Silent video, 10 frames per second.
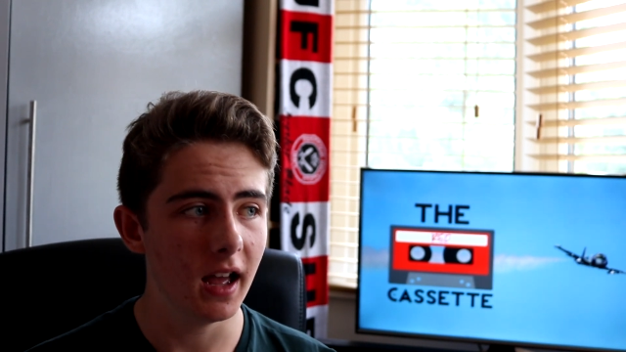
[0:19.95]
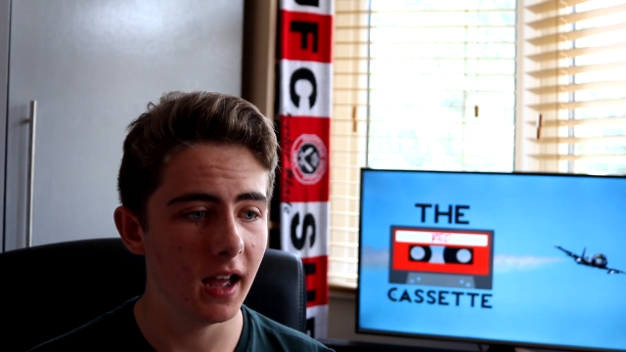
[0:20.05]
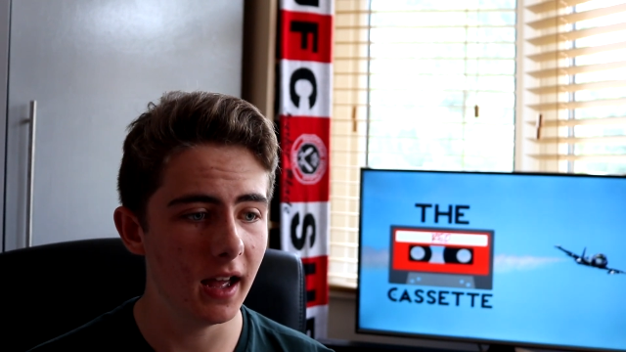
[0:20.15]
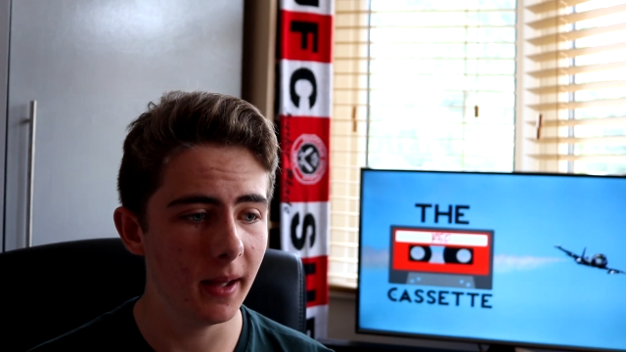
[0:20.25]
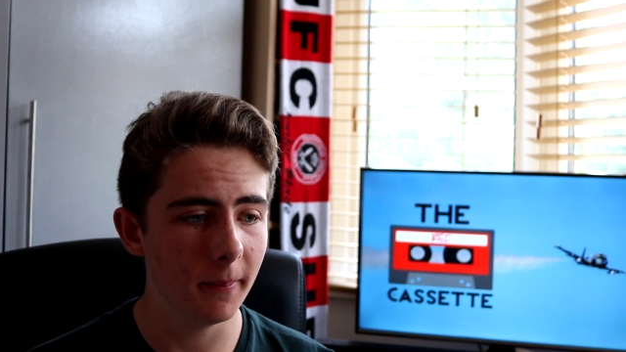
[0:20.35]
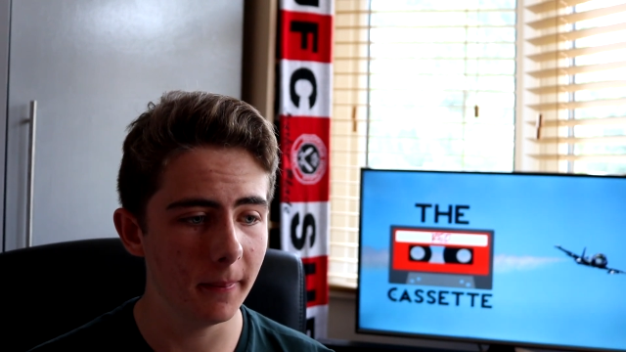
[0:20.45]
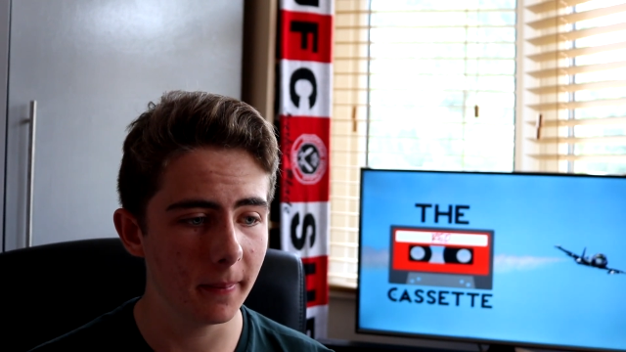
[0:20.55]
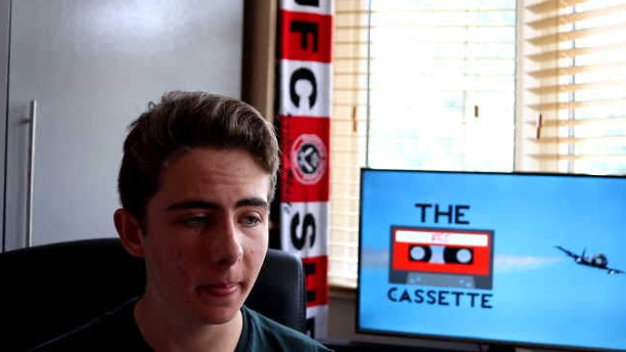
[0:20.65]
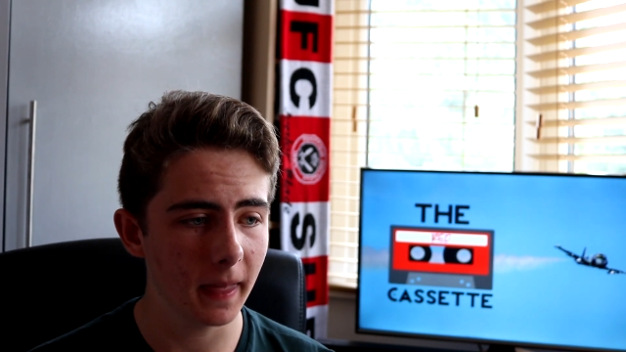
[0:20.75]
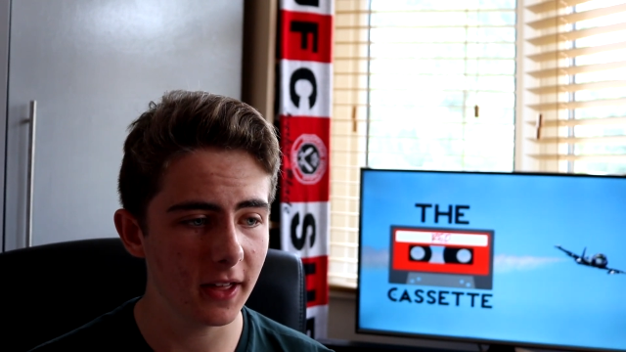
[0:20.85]

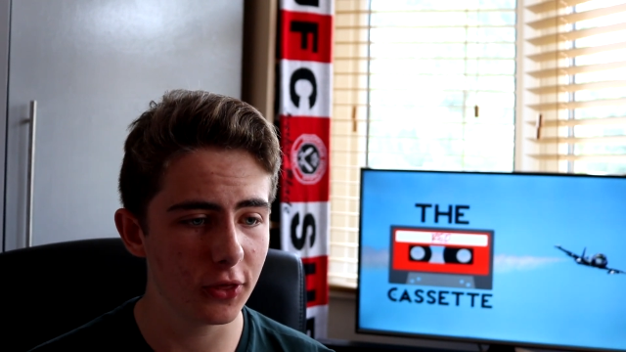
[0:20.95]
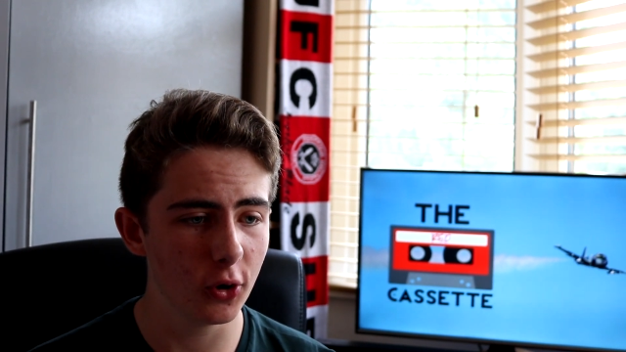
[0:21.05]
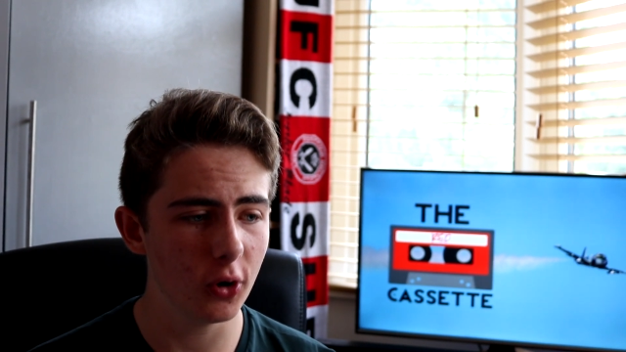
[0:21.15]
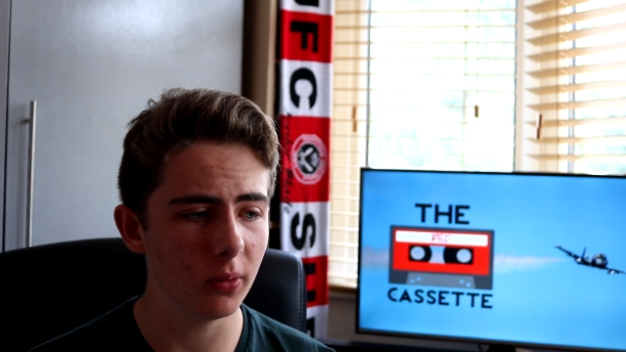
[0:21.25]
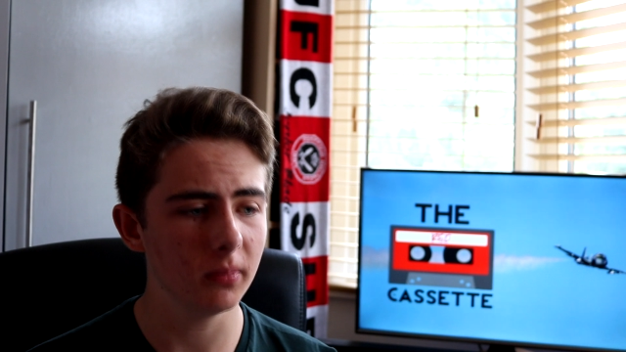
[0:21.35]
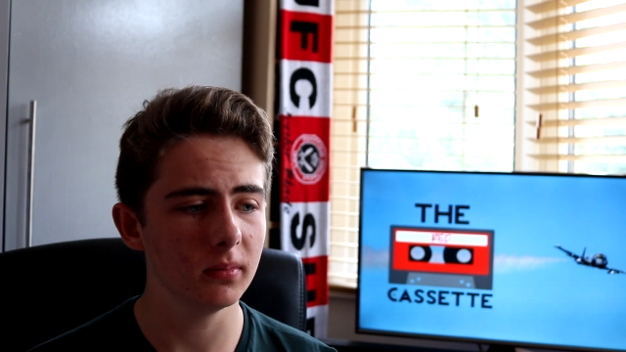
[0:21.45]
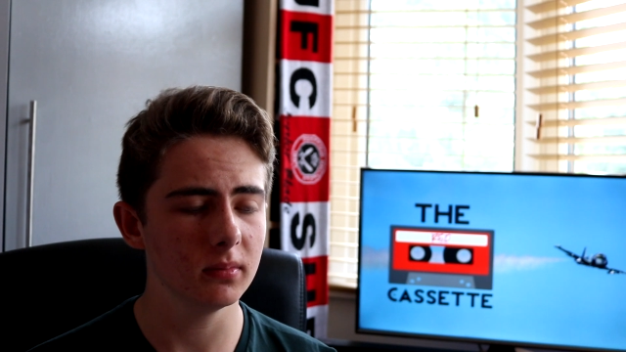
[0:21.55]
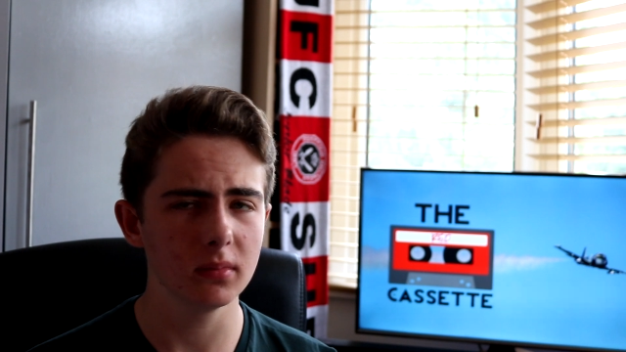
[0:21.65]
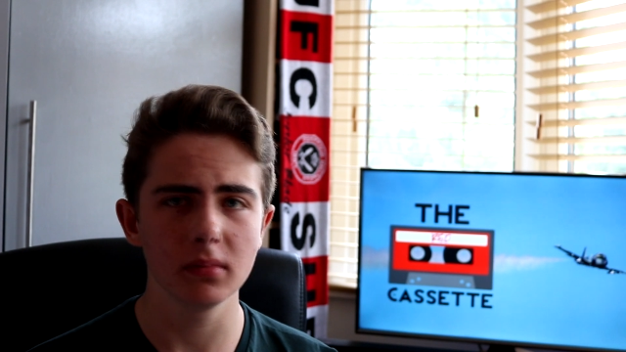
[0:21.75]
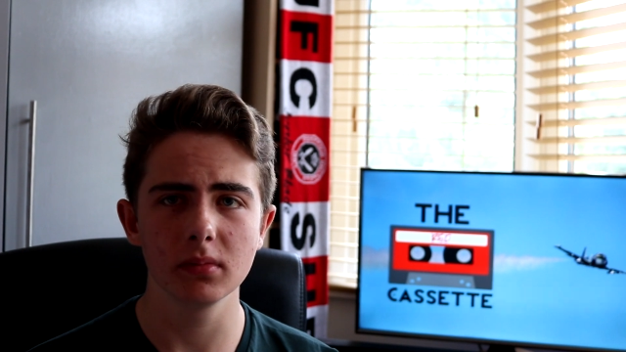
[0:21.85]
I thought,
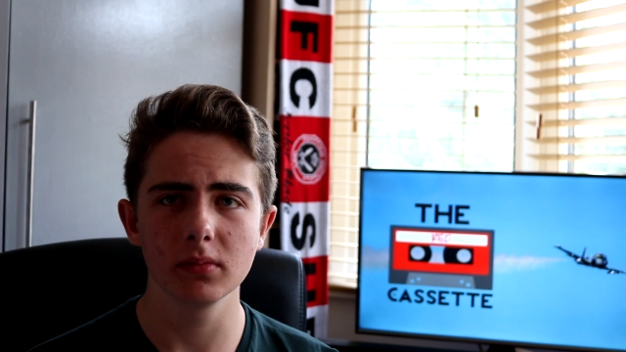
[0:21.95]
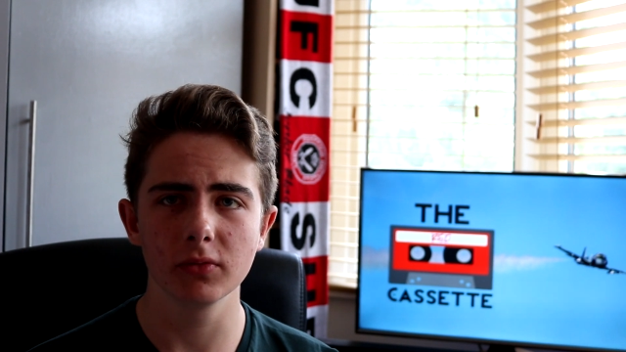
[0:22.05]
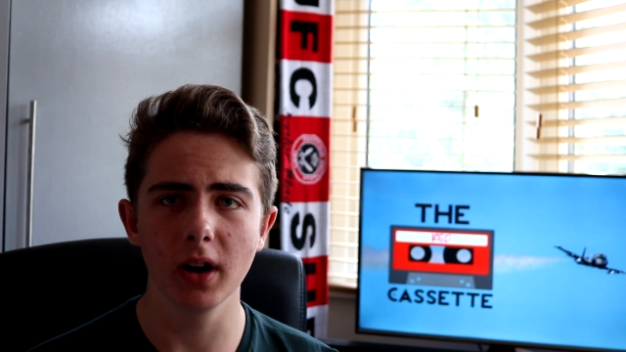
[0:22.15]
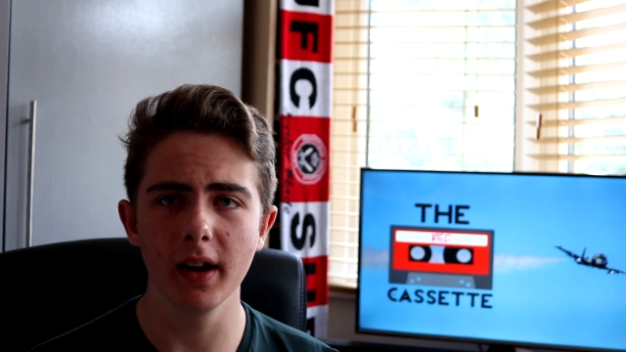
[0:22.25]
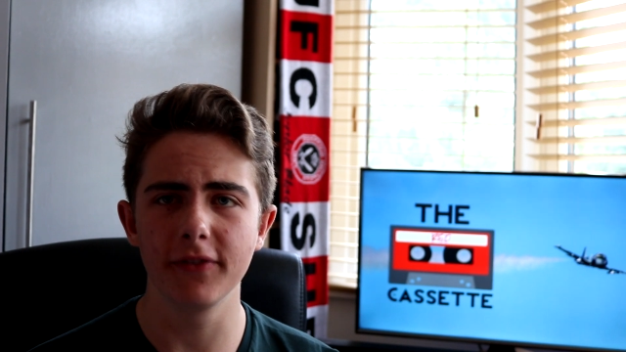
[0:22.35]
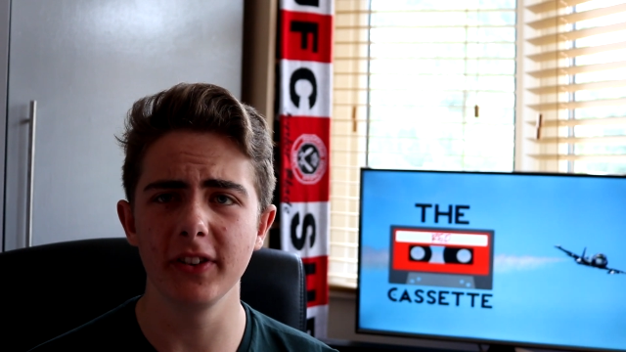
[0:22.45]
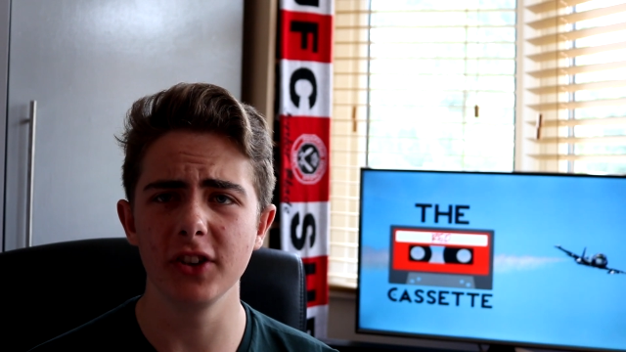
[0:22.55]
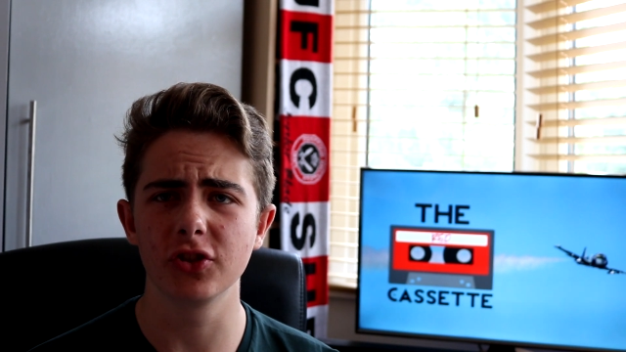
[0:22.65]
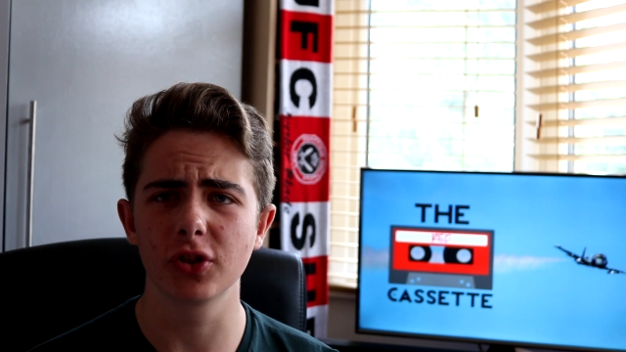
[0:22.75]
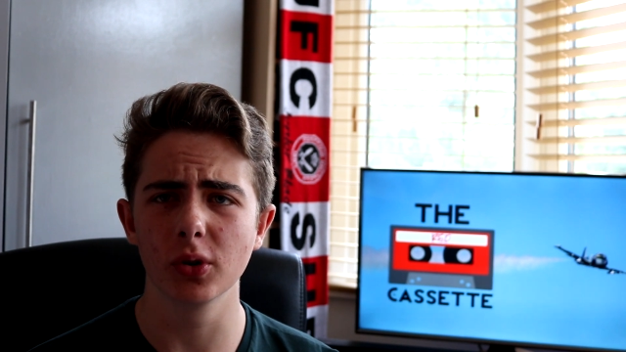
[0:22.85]
right, I
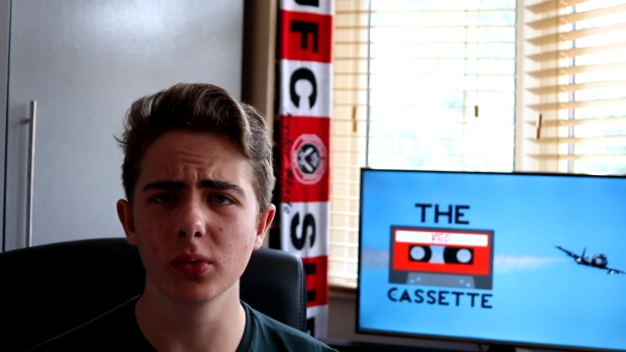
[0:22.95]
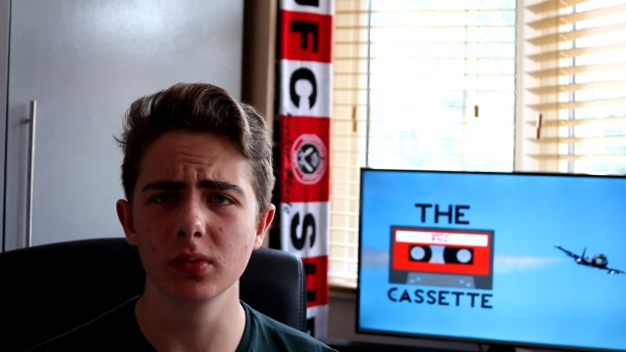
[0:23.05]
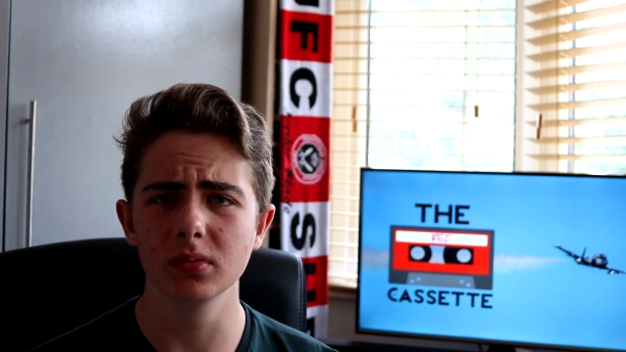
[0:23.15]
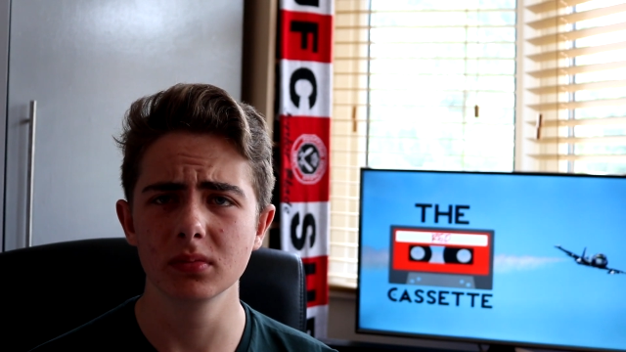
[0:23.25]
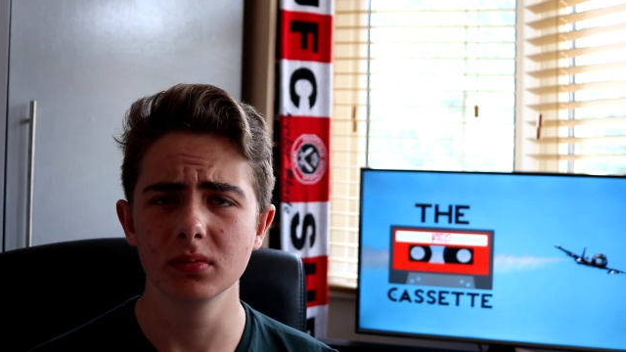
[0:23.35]
finished school,